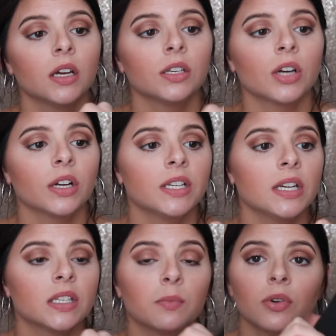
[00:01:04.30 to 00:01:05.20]

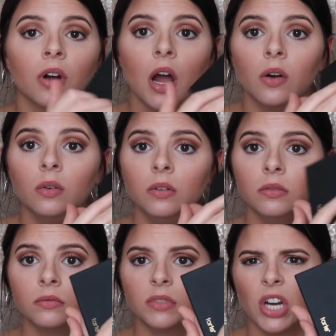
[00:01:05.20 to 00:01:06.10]
Tartiste Pro,
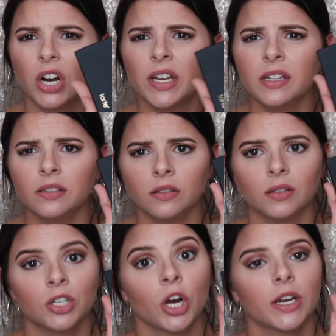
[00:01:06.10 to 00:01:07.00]

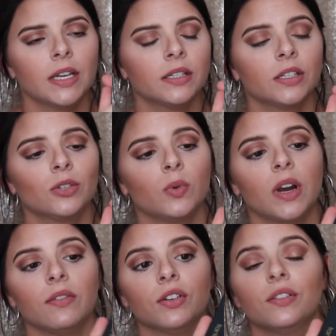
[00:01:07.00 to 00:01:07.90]
Tartiste,
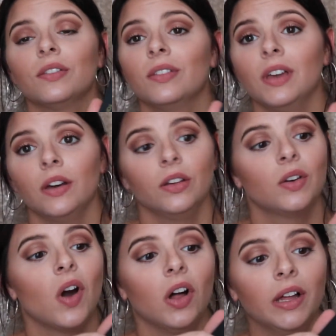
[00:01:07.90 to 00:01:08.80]
whatever the hell
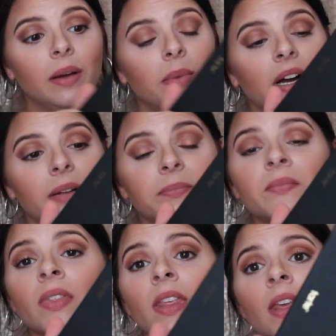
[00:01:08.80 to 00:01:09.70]
you call it, but
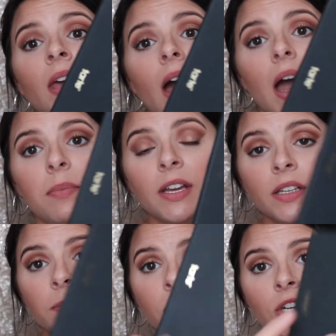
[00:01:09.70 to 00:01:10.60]
I picked
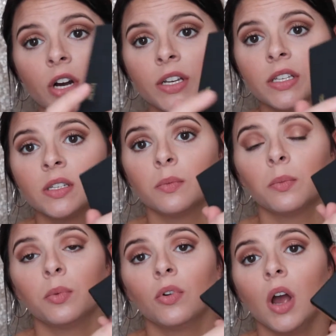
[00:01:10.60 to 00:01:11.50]
up the Tartiste
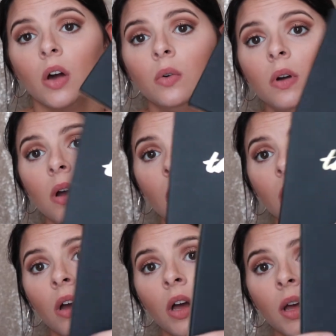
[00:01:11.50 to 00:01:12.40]
Pro
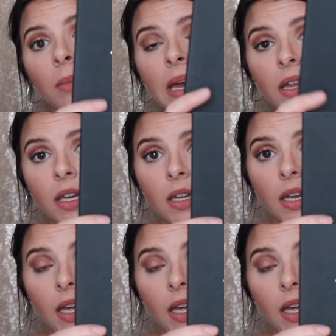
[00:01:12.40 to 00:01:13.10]
palette,